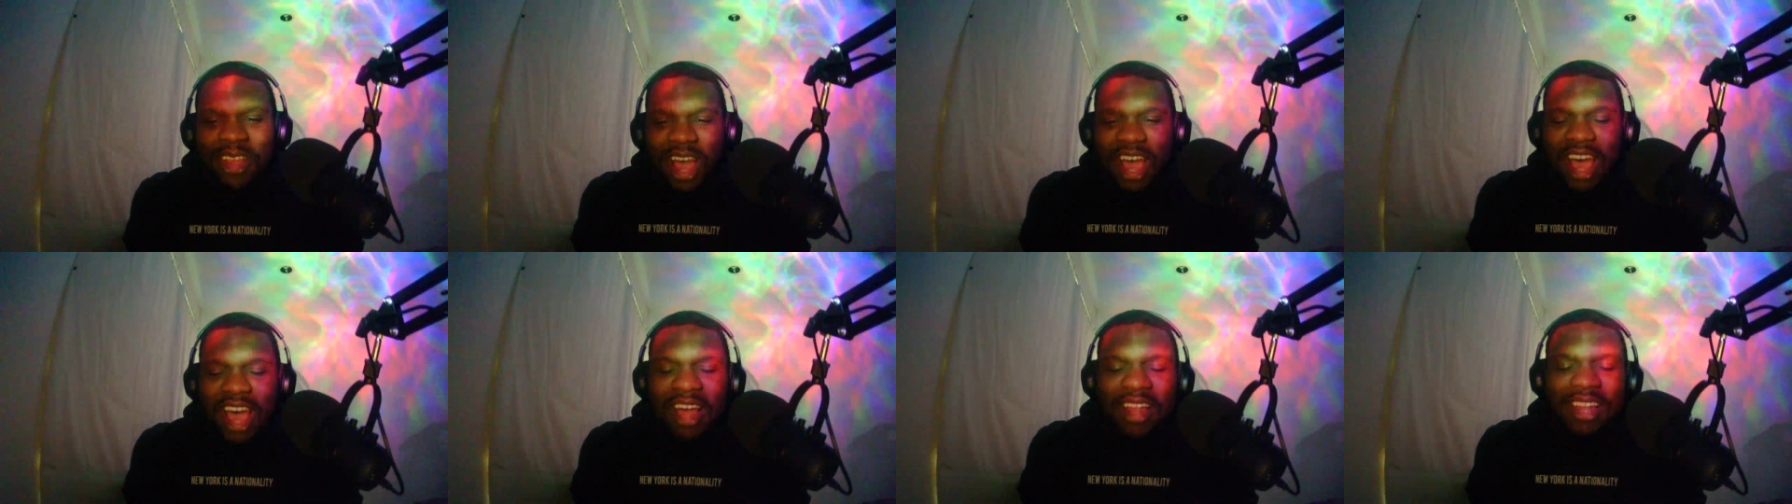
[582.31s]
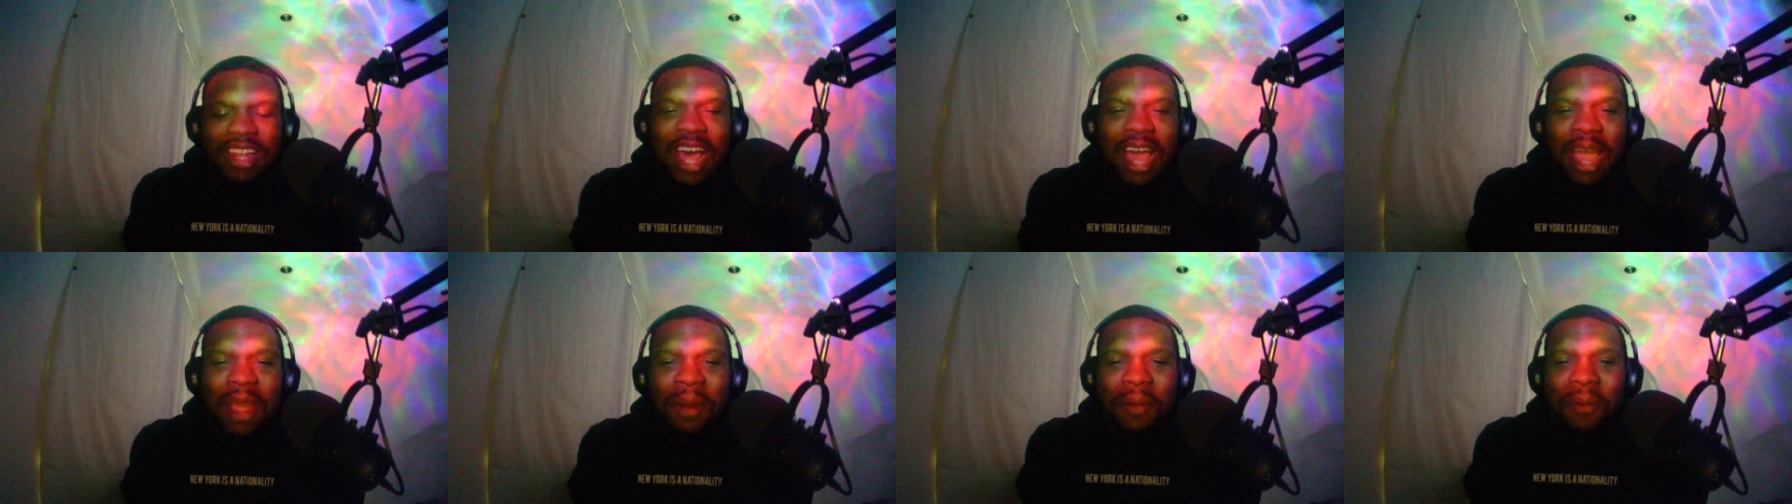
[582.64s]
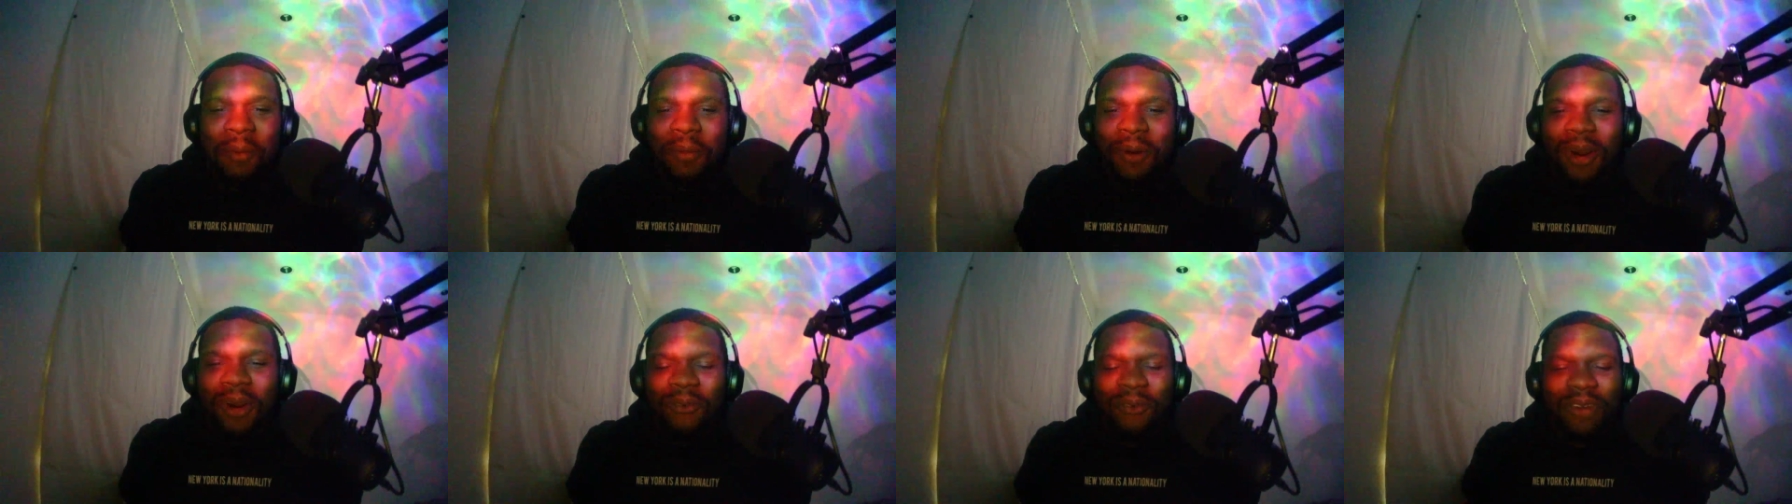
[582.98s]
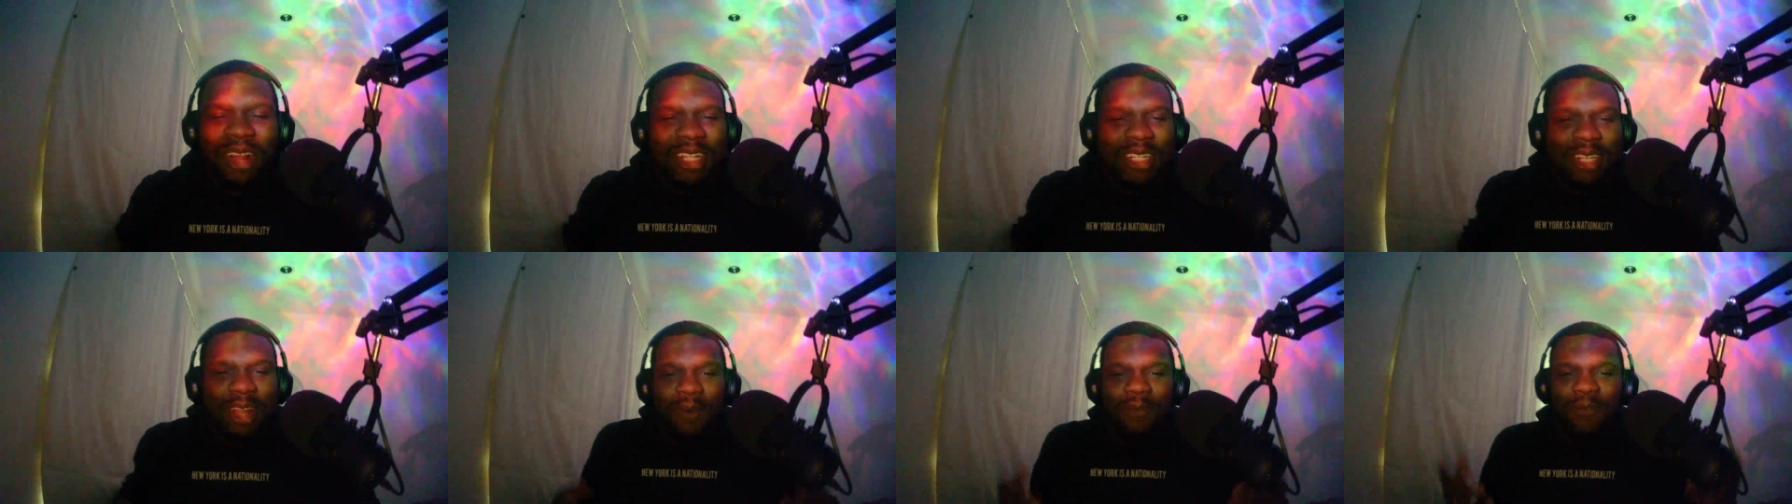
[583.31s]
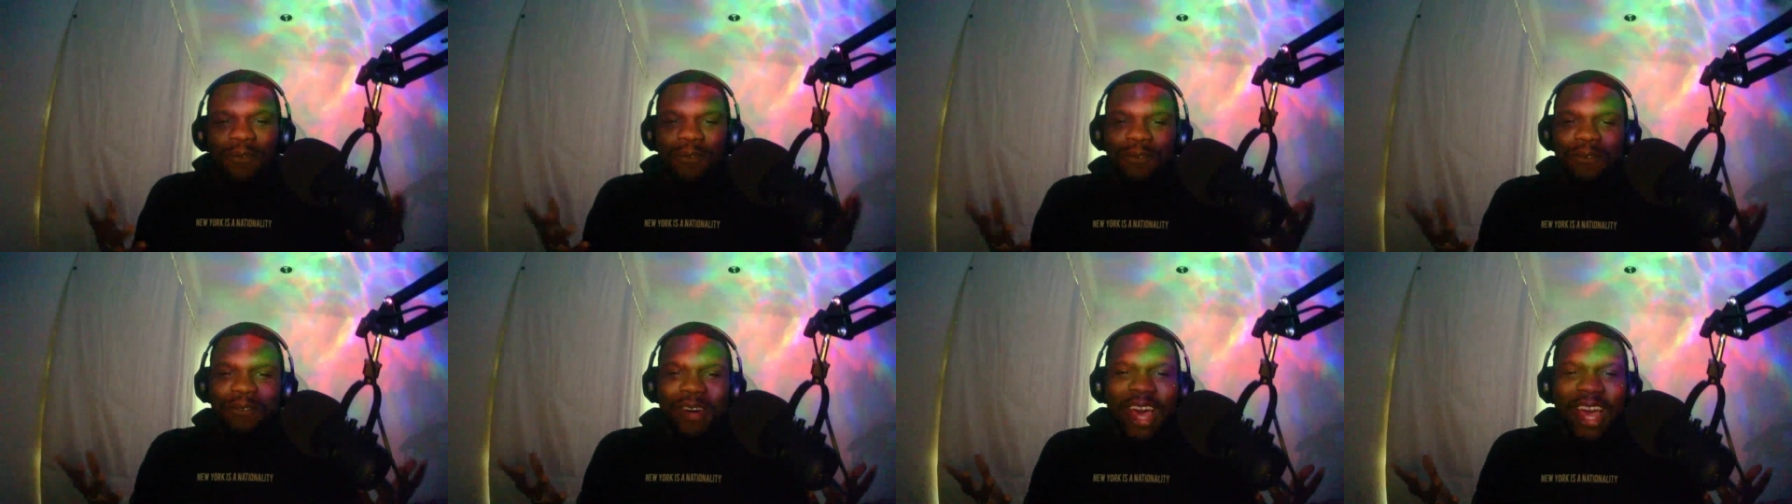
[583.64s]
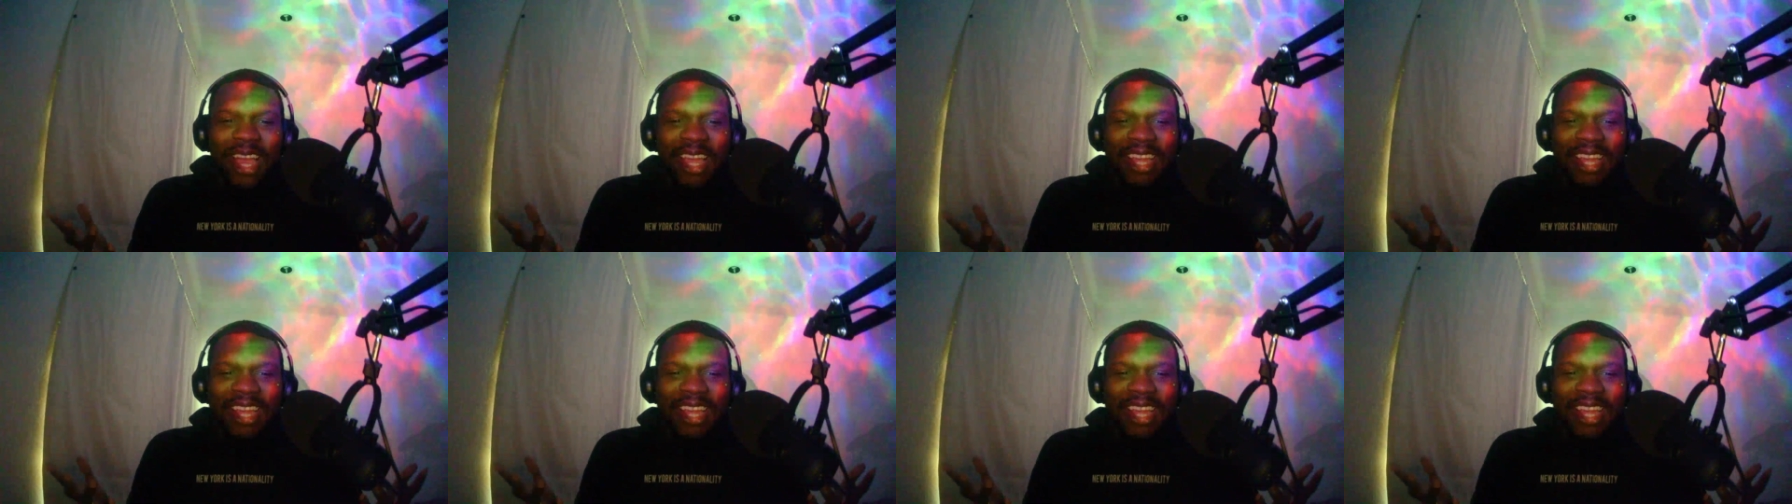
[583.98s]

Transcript: I'm like, whoa, what the fuck?